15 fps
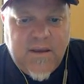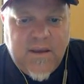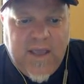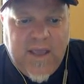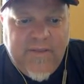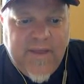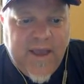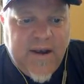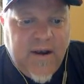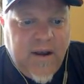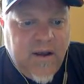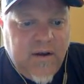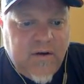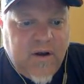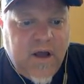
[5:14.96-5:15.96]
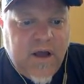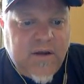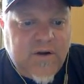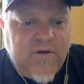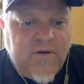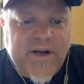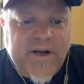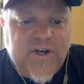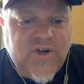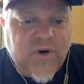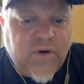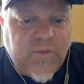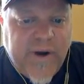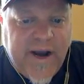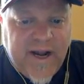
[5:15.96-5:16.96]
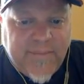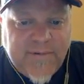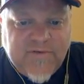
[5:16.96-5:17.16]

And then create a short write-up